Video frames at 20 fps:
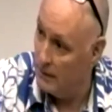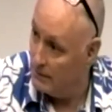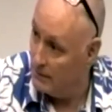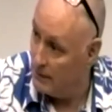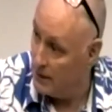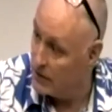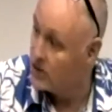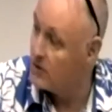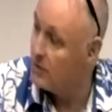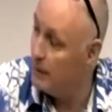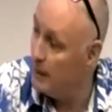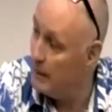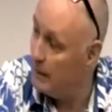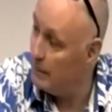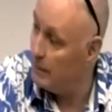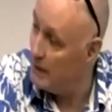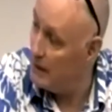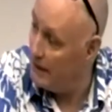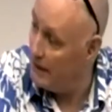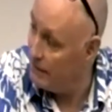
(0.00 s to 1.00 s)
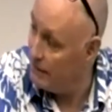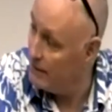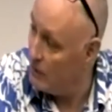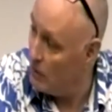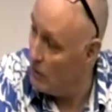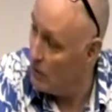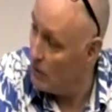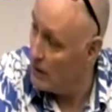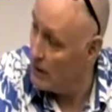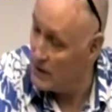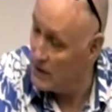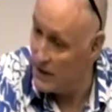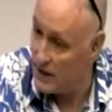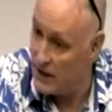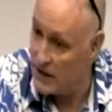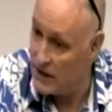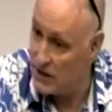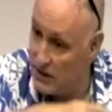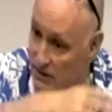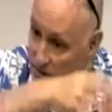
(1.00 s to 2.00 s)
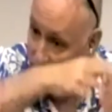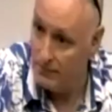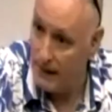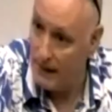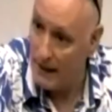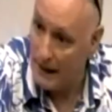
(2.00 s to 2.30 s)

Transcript: lots of people left the organization